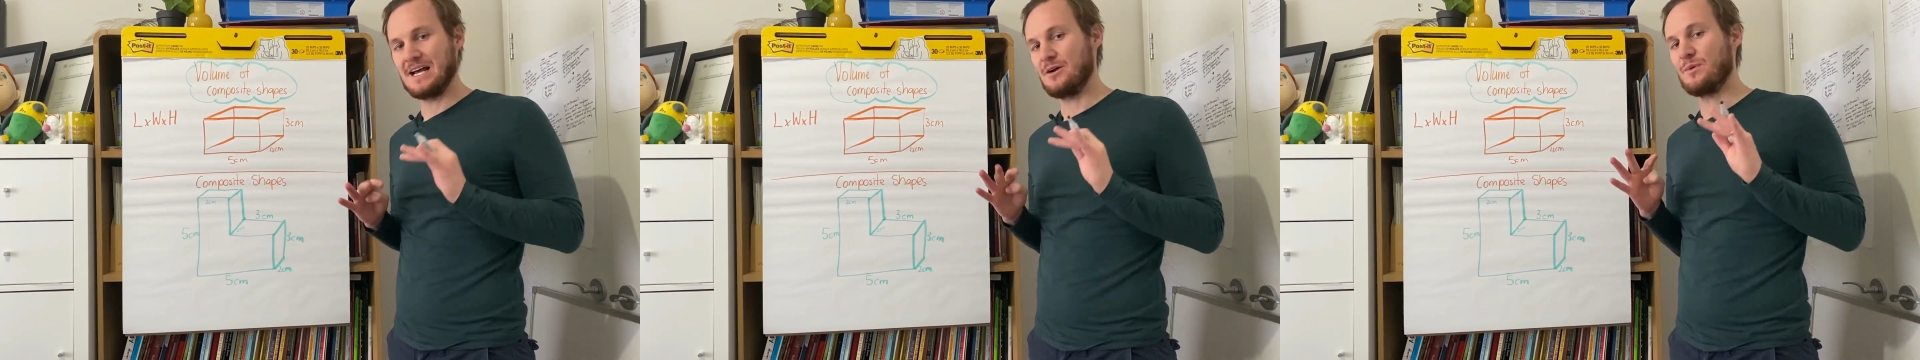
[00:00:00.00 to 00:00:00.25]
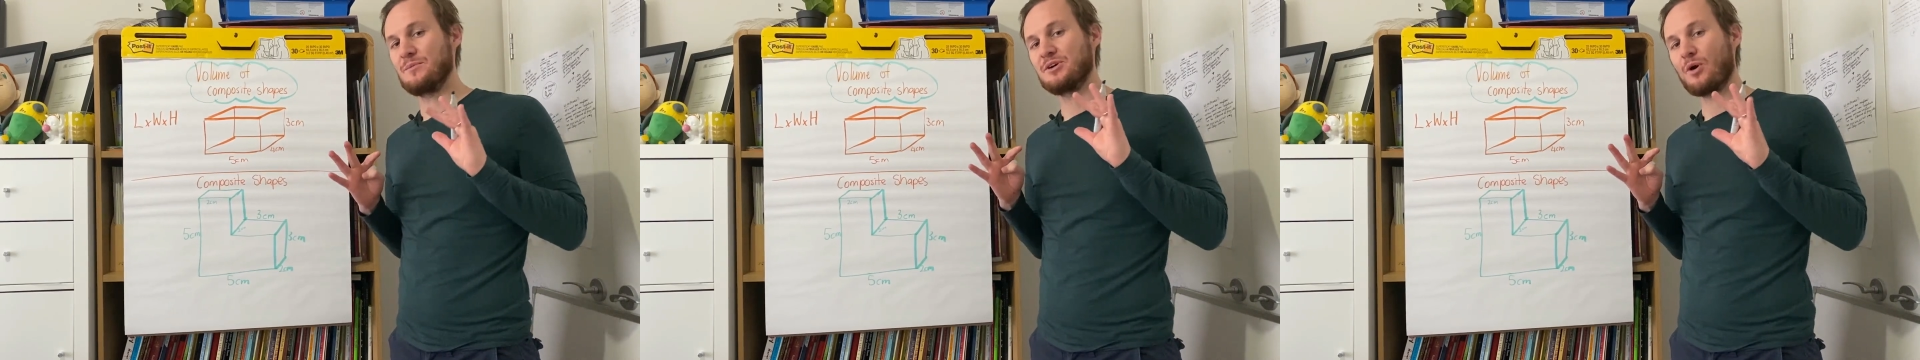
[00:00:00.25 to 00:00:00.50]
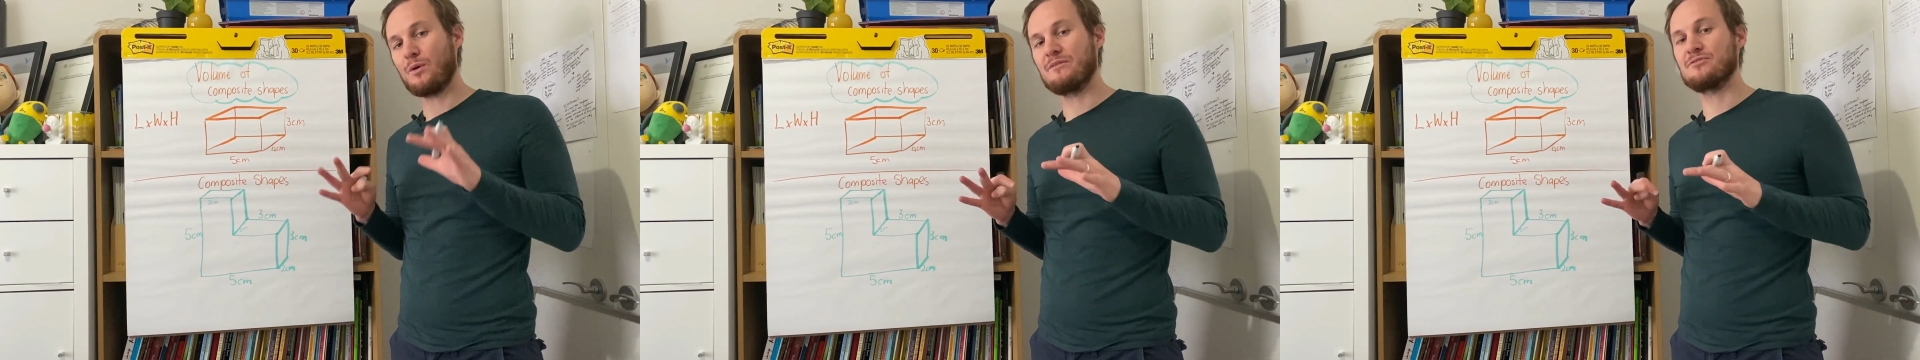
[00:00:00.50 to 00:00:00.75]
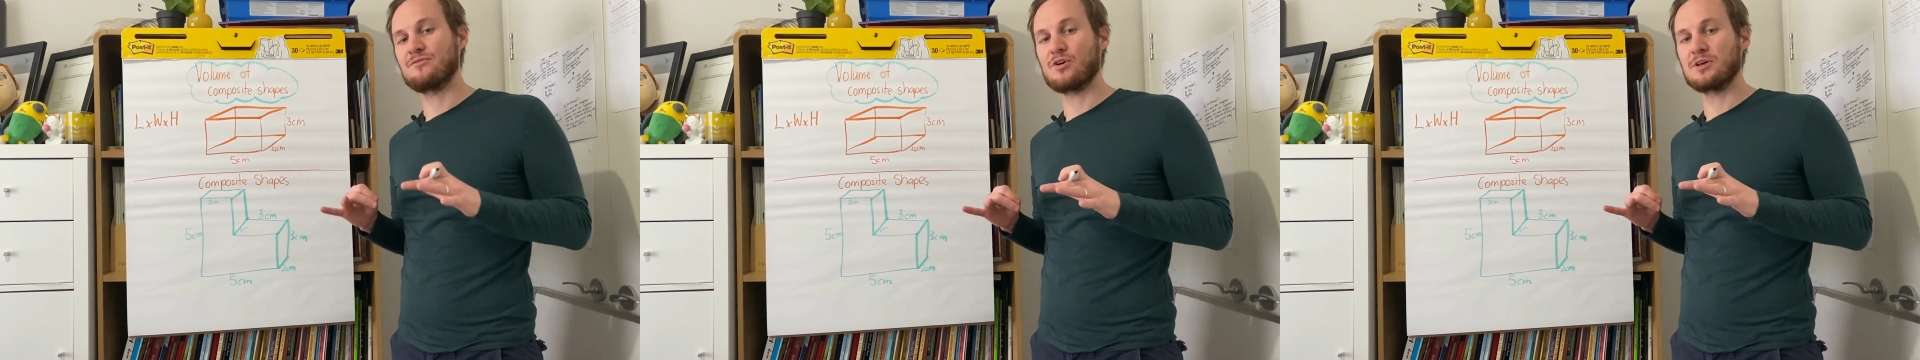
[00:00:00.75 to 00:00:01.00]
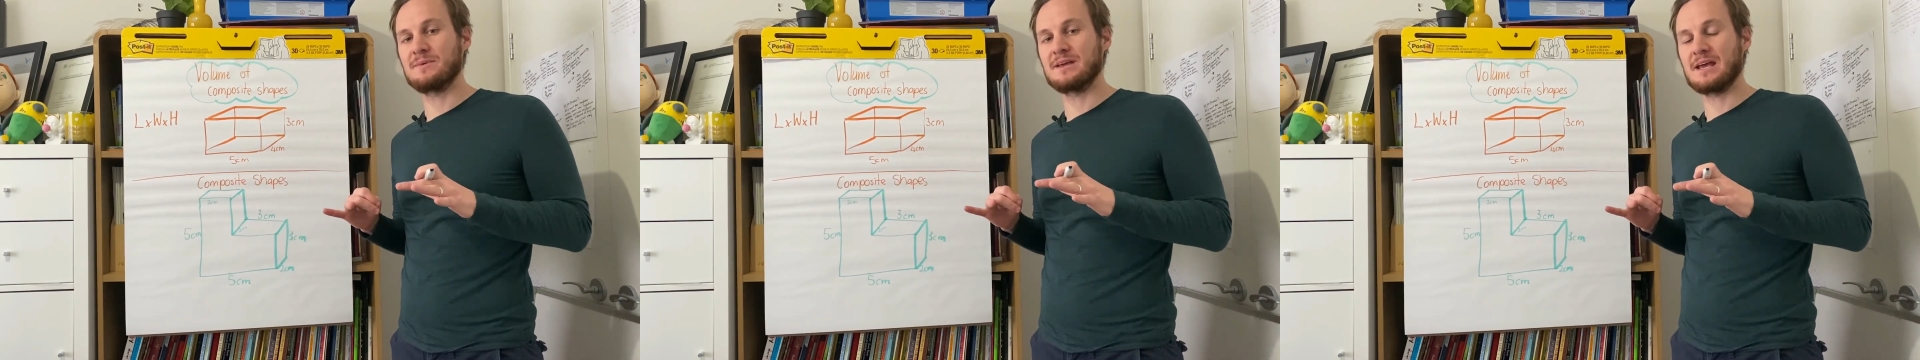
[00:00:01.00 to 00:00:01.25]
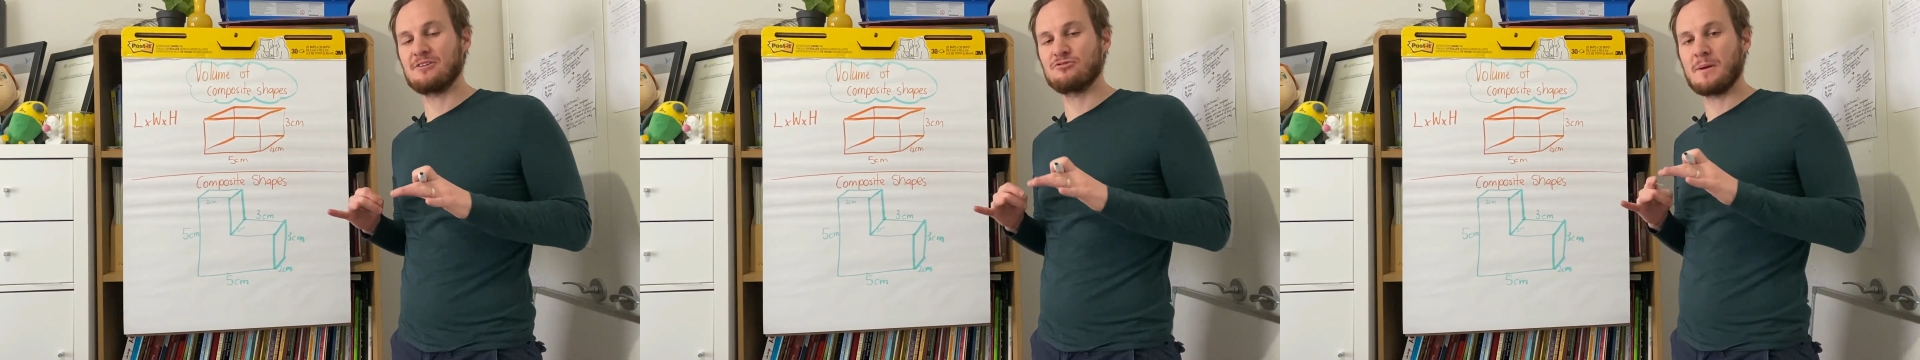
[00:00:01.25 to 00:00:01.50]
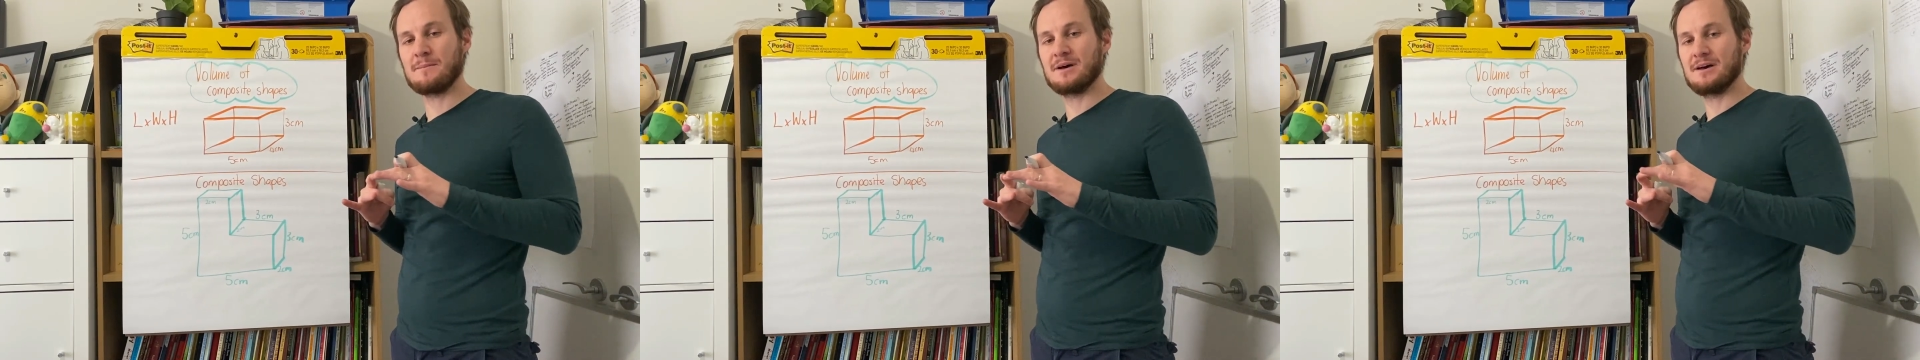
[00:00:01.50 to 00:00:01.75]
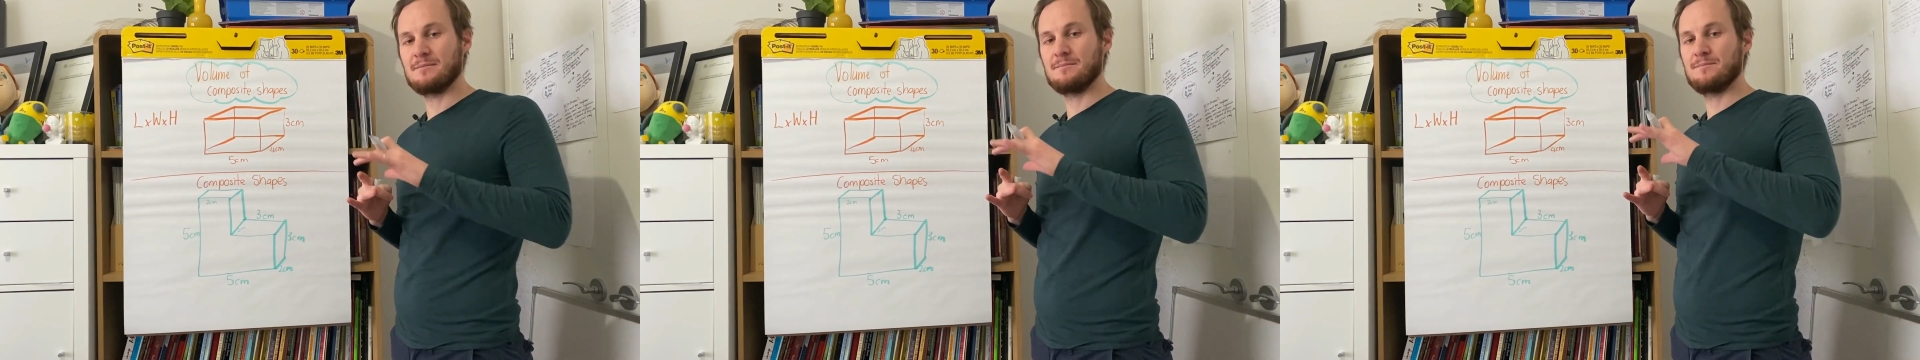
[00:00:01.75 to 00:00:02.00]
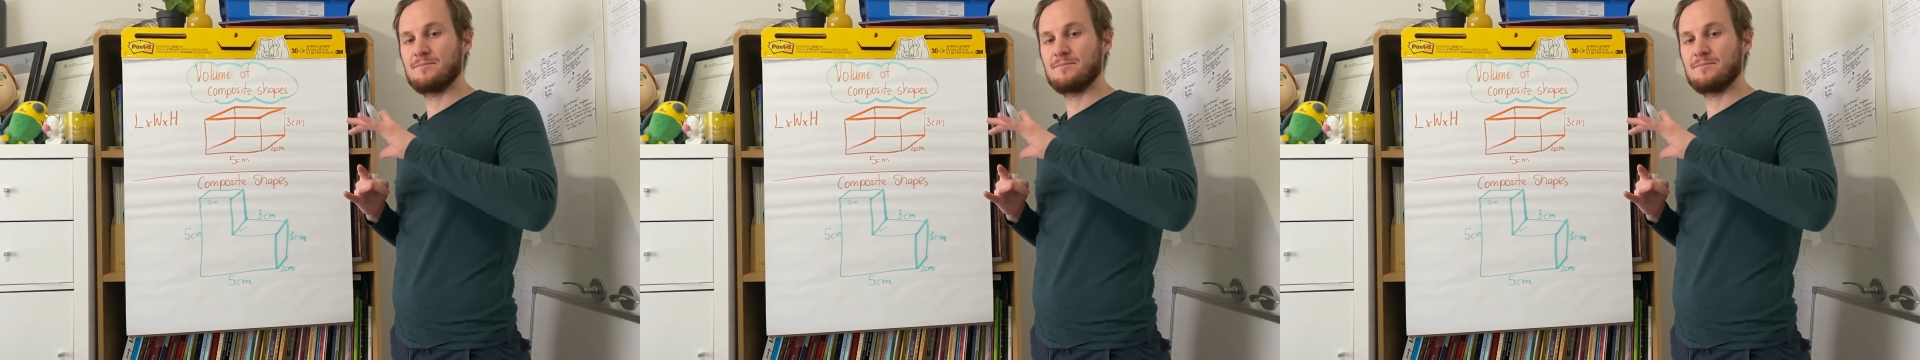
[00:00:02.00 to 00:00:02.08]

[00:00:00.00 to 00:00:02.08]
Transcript: Now, when we go over volume again, remember